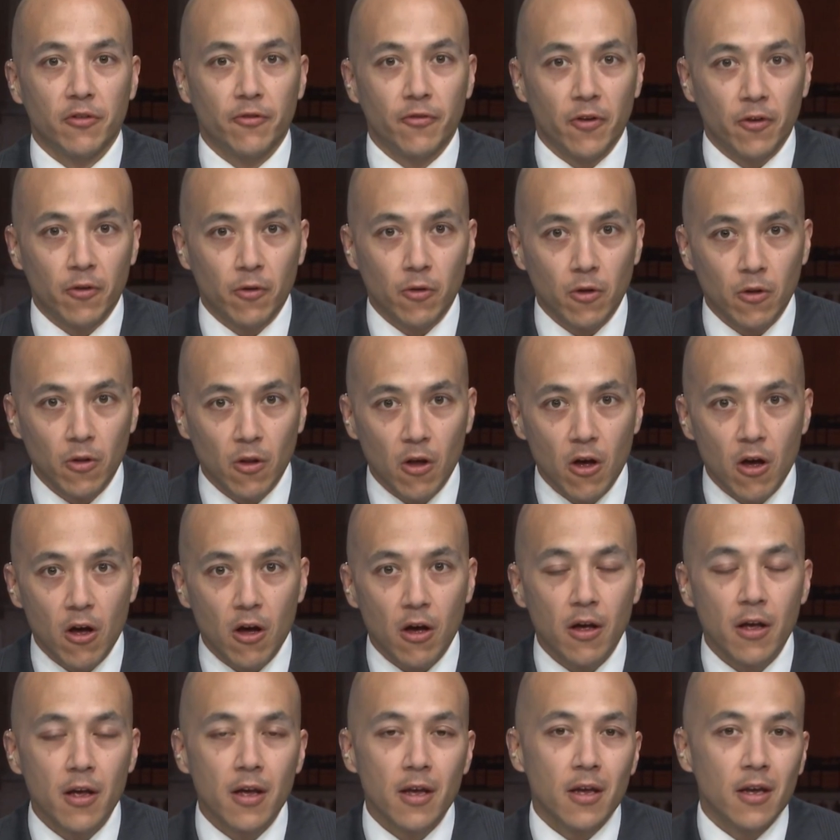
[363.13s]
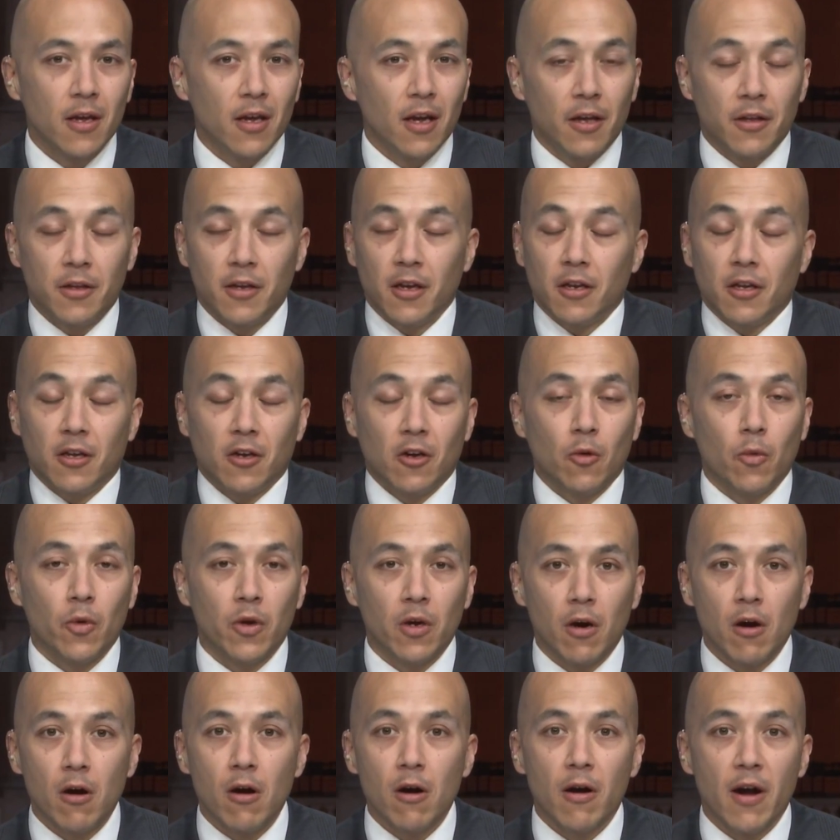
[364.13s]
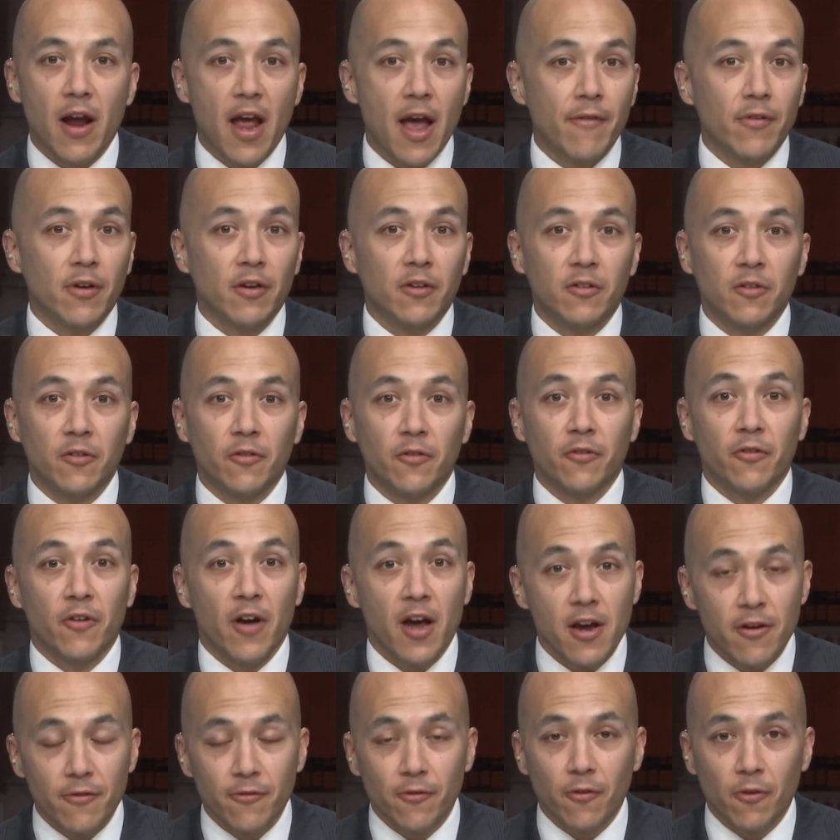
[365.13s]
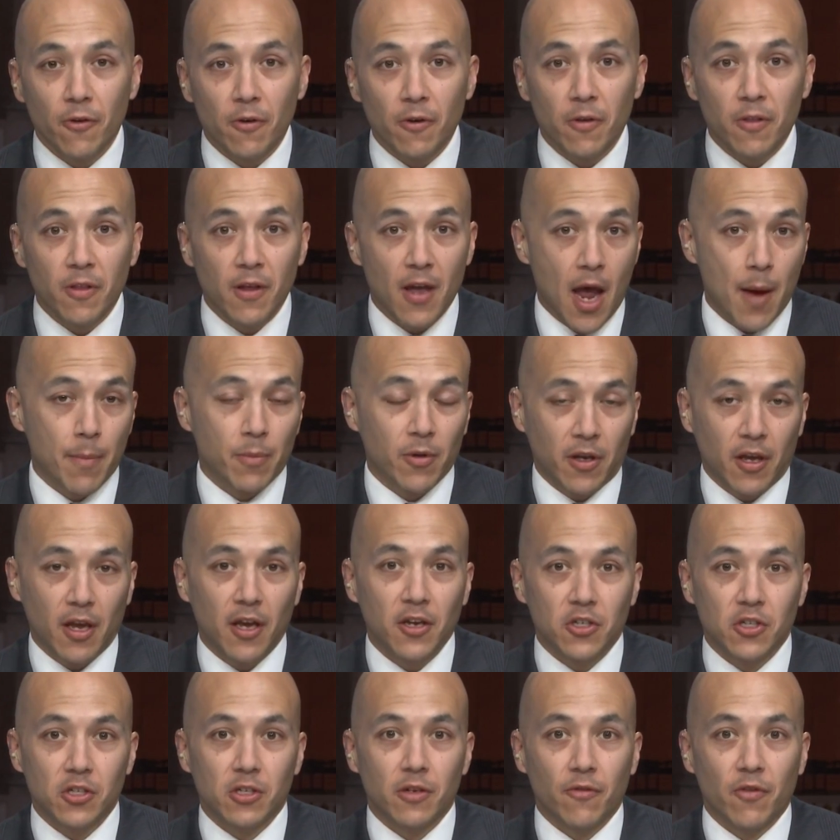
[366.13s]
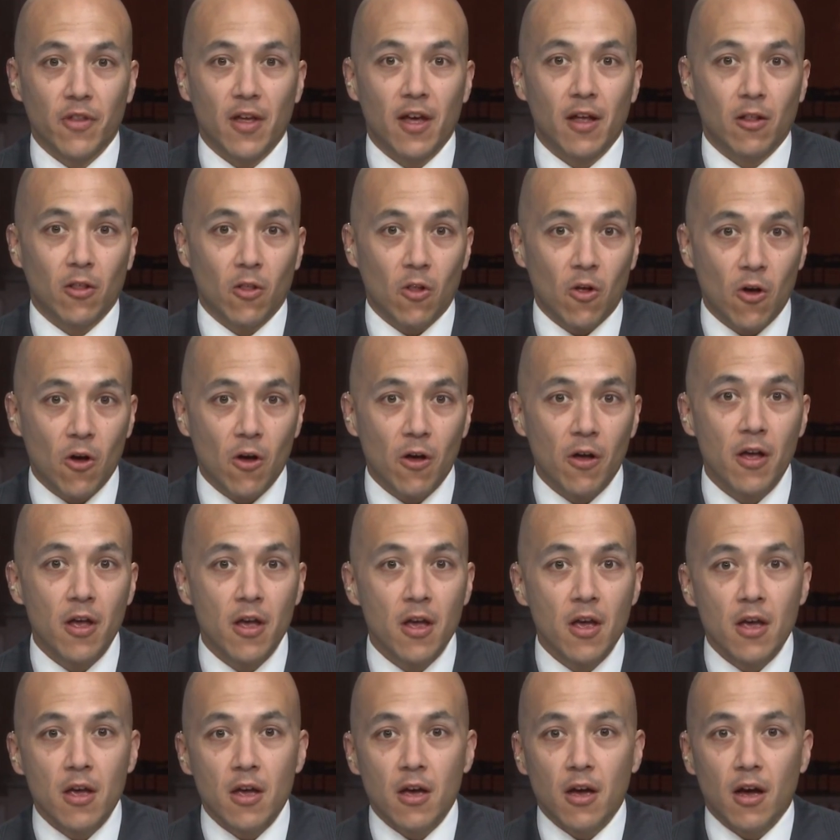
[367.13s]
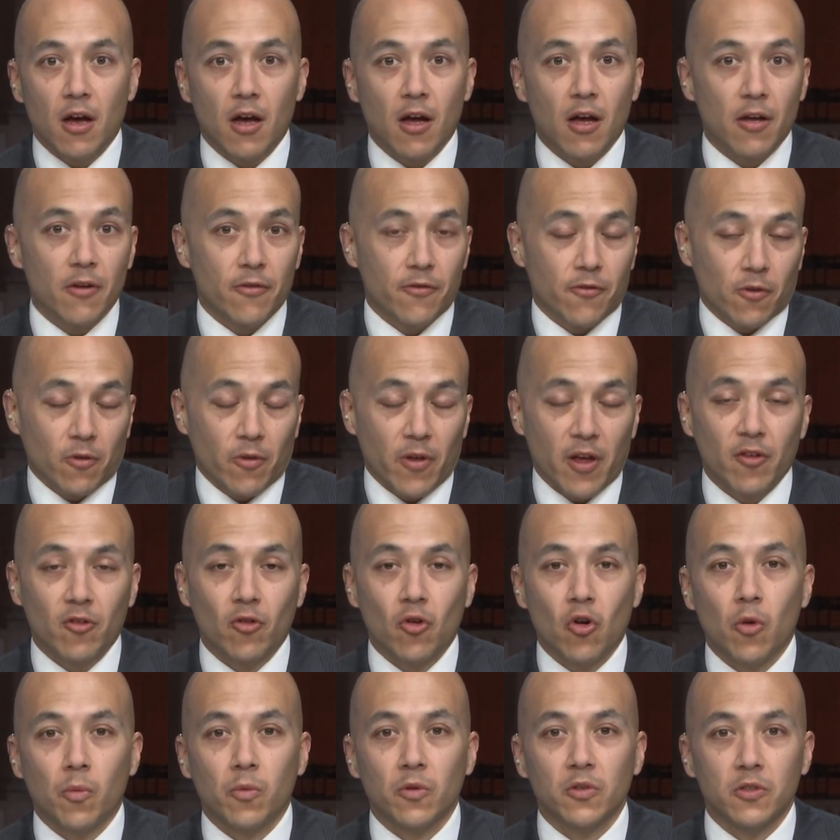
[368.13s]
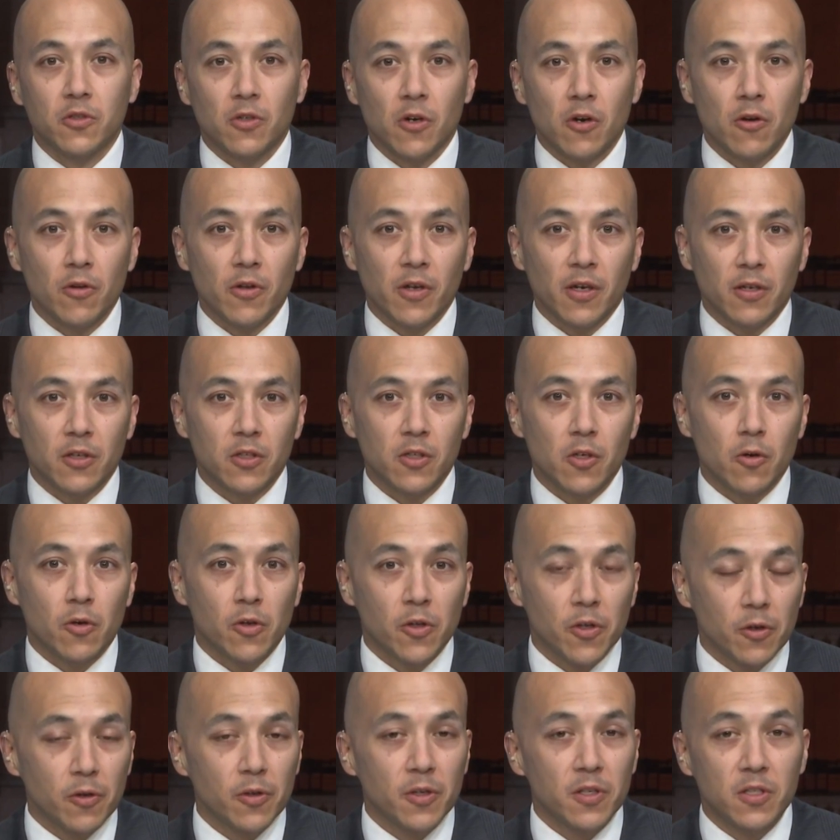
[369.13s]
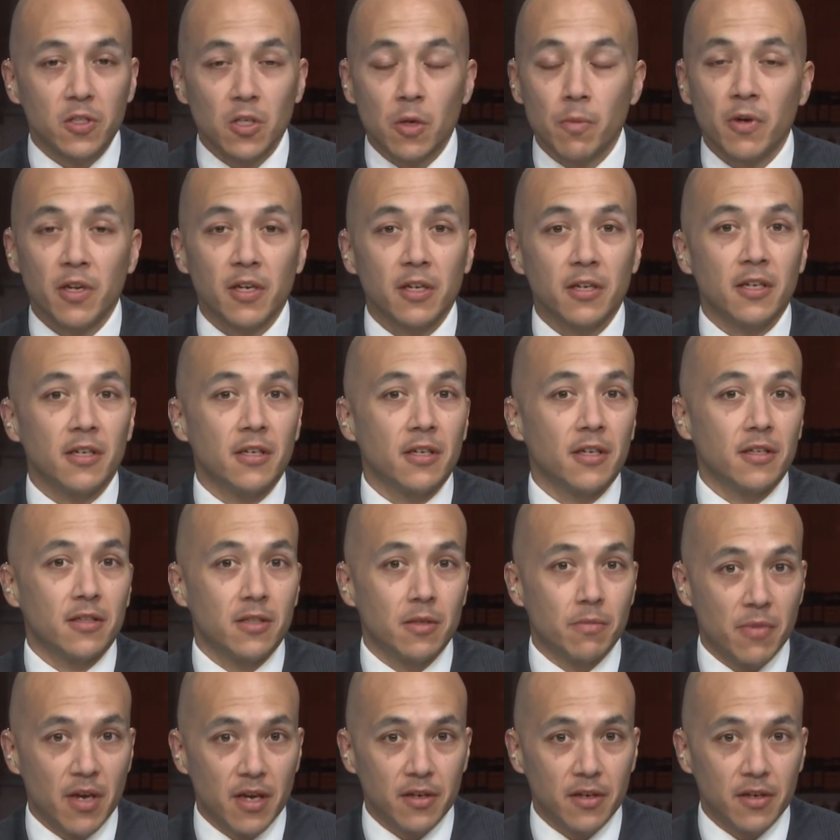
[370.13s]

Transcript: this federal law. And yet here we are having to fight for the application of that law for Lance Corporal Sterling. So clearly somebody didn't get the